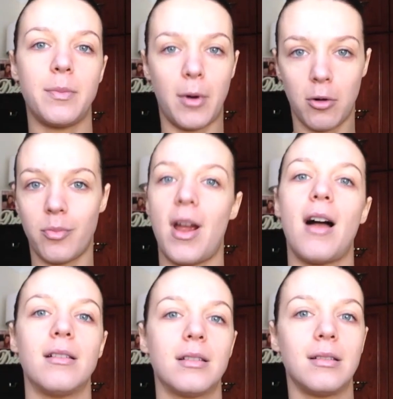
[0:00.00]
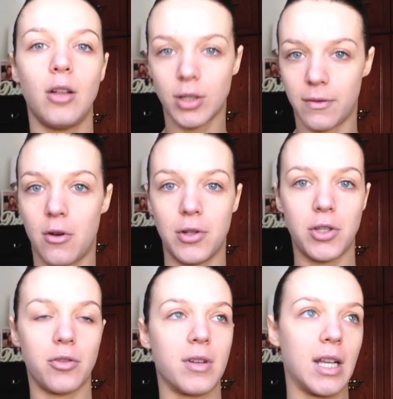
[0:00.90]
bold brows, lots of
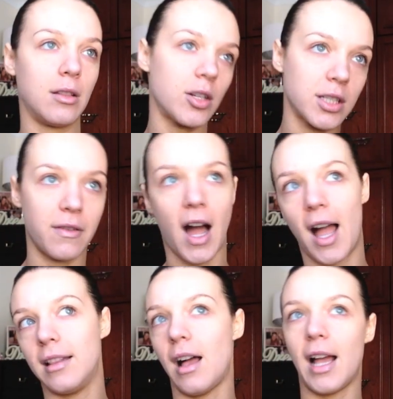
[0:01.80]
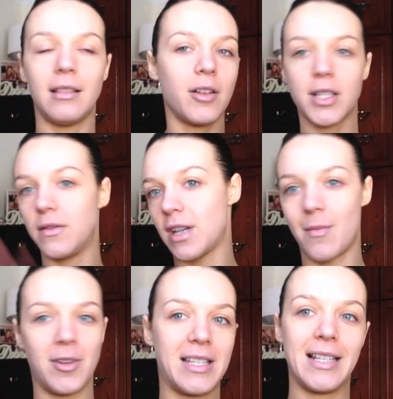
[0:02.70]
contouring, lots of highlight, lots of
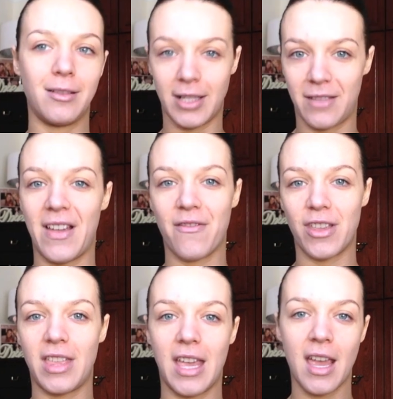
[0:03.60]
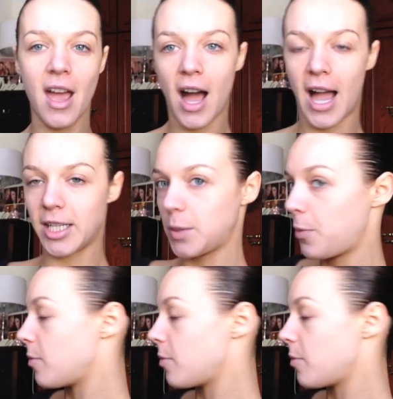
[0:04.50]
diamantes, lots of everything. I just put